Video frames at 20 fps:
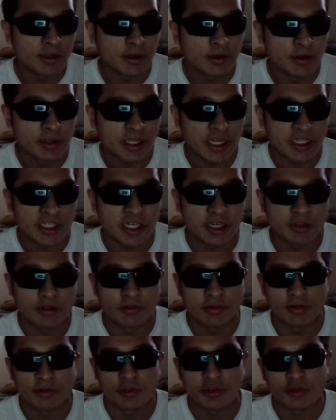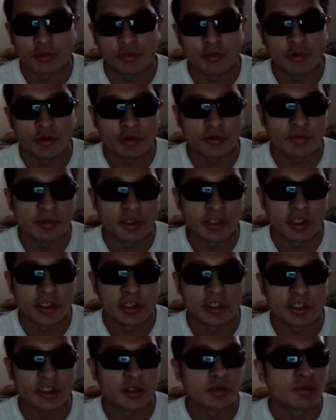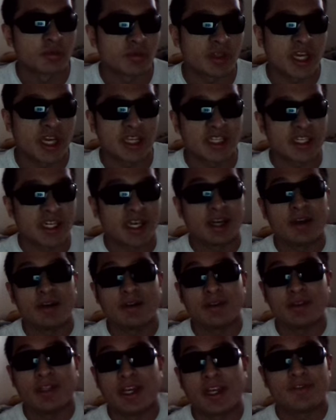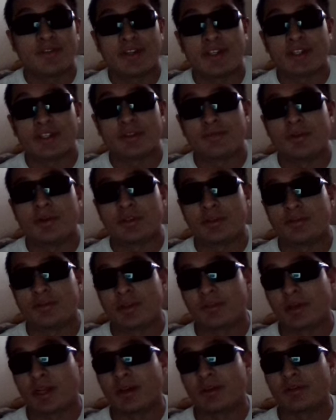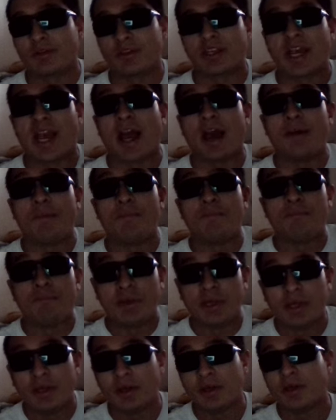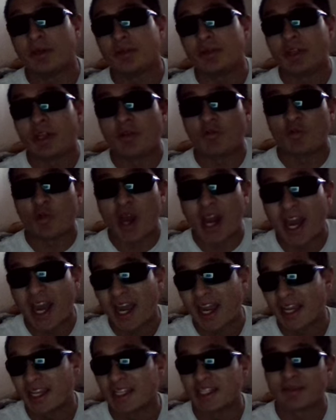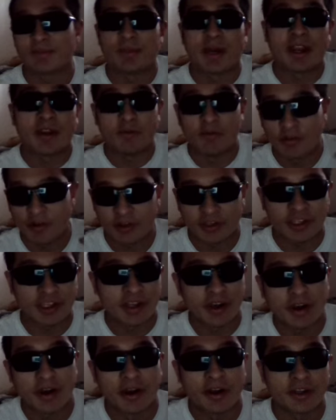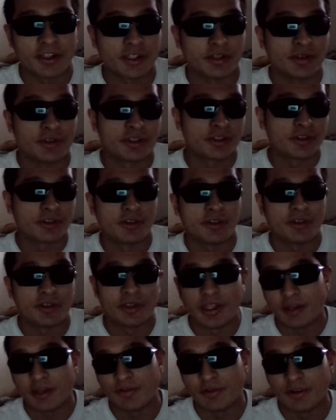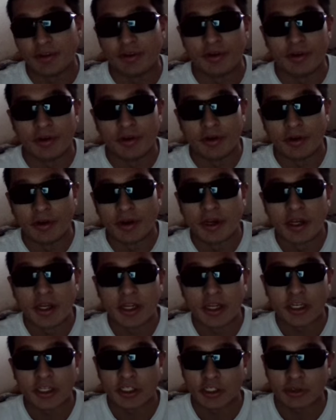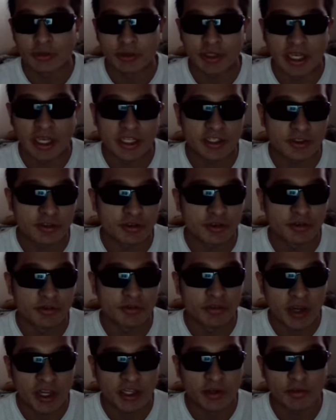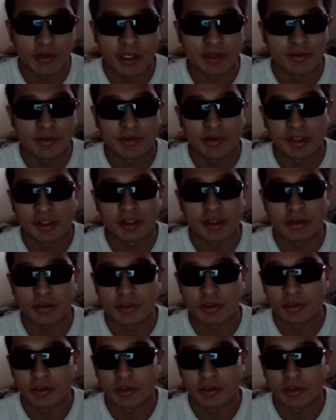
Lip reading: or that's how the world should work, because that's how life is supposed to be about. You gotta build and rise by working hard to a certain level or to that certain rank, whatever you want to go